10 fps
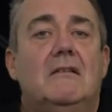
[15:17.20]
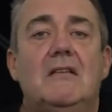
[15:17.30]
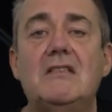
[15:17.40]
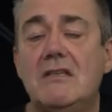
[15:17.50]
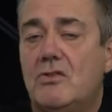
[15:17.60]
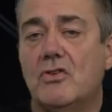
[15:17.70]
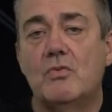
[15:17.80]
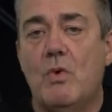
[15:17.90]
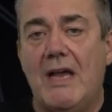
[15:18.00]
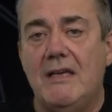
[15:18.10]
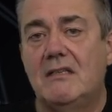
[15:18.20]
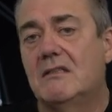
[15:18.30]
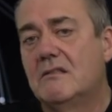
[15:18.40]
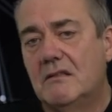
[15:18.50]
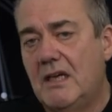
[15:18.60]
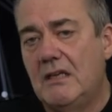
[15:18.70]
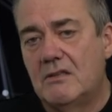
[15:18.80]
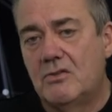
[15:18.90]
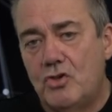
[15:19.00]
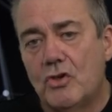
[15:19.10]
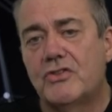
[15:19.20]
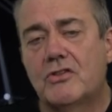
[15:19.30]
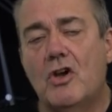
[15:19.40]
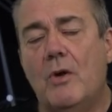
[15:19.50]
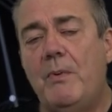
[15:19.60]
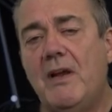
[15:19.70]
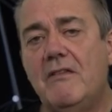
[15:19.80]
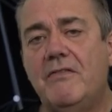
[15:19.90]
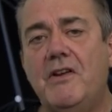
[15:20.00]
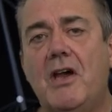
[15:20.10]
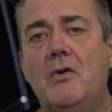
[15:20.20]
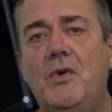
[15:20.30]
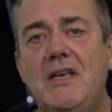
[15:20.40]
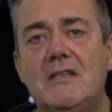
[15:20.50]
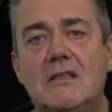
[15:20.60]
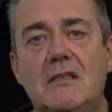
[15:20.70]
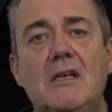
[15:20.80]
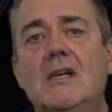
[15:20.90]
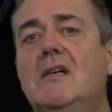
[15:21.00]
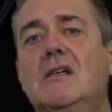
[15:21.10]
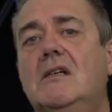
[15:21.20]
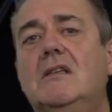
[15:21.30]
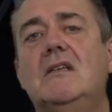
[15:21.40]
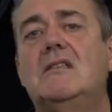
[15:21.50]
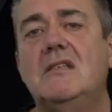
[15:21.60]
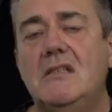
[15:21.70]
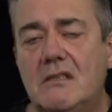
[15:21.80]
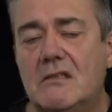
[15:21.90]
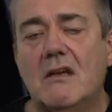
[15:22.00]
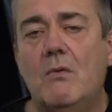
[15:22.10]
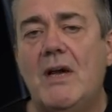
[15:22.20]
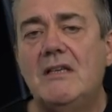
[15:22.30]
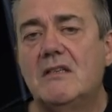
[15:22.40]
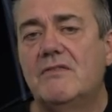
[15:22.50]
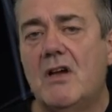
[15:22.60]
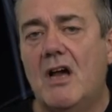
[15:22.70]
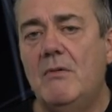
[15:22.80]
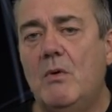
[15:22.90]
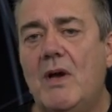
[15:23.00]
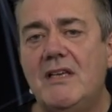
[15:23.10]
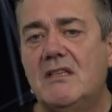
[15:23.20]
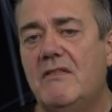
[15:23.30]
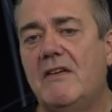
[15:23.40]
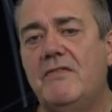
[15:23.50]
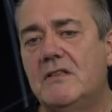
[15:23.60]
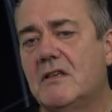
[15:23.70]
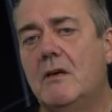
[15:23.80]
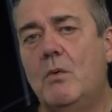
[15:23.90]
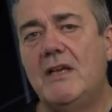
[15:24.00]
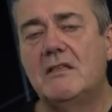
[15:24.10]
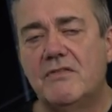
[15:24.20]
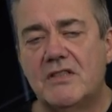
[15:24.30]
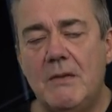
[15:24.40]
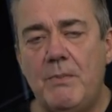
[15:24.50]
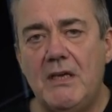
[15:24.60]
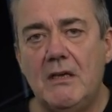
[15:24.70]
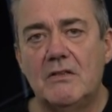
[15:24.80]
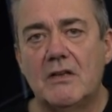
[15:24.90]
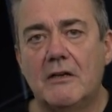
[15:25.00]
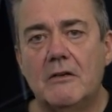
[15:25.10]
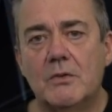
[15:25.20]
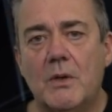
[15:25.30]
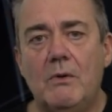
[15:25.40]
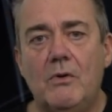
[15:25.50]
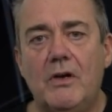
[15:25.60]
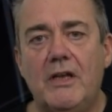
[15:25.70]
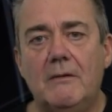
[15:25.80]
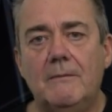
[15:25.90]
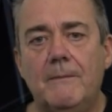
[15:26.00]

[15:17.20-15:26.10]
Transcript: This is just waste. It's just coupling for no reason. This is a waste of time, a waste of effort, a waste of CPU cycles when we run it.